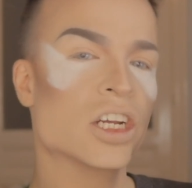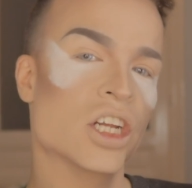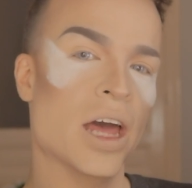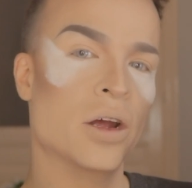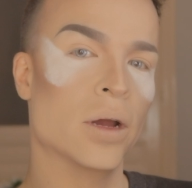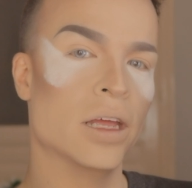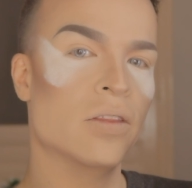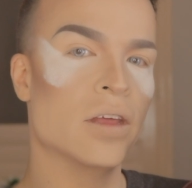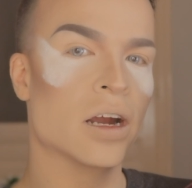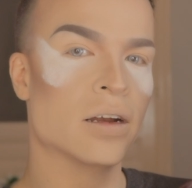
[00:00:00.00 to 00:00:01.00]
shadow
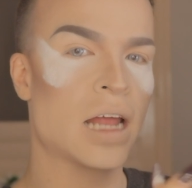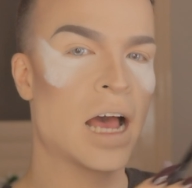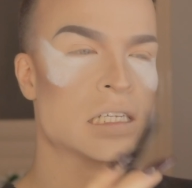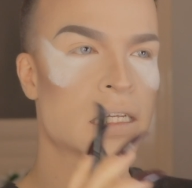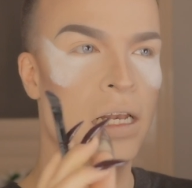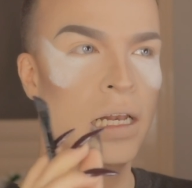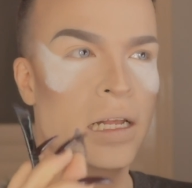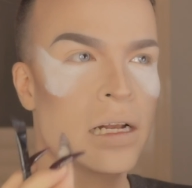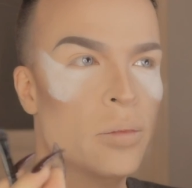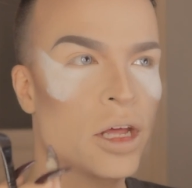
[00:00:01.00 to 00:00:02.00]
in there that has a
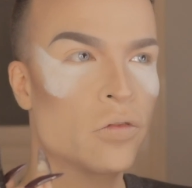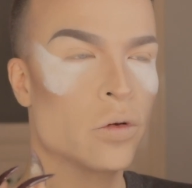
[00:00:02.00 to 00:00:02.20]
little bit of